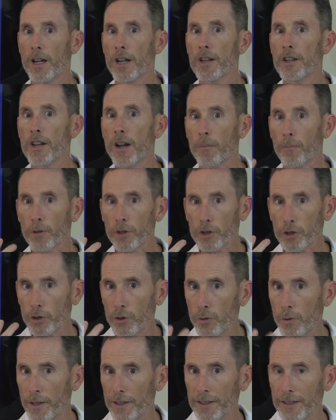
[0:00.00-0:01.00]
Number
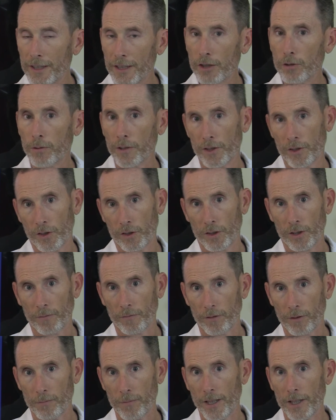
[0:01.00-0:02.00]
2, it decreases
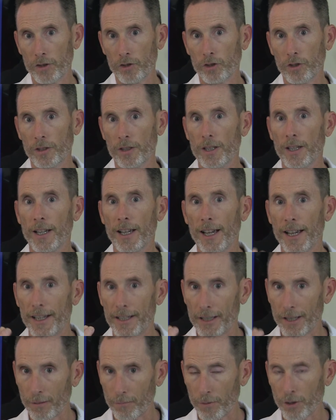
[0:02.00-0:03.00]
inflammation.
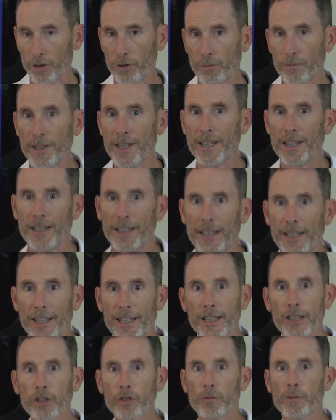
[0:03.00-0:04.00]
And number 3, it
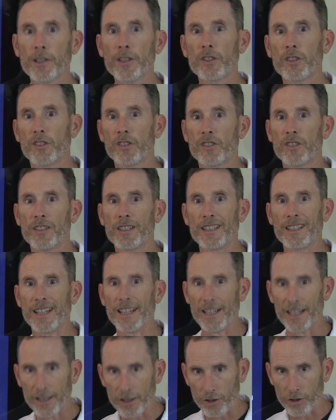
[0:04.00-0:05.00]
increases the
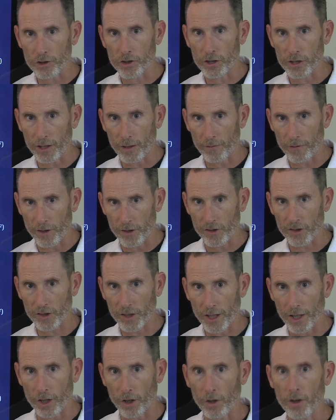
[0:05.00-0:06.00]
energy of the
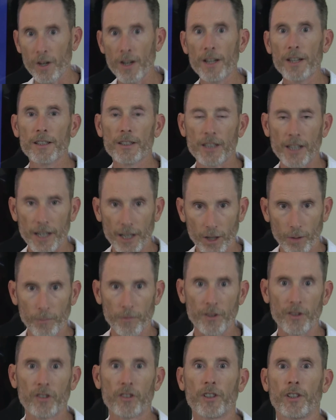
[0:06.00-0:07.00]
cell to help
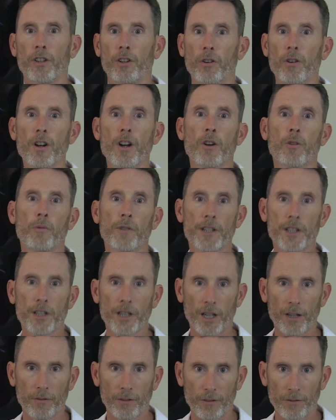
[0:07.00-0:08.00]
the cell
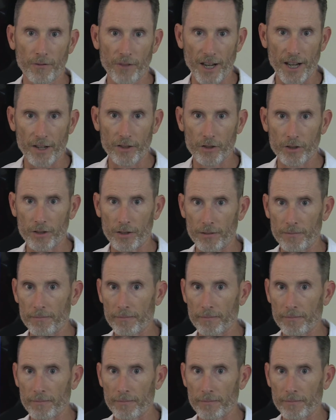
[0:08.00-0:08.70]
recover faster.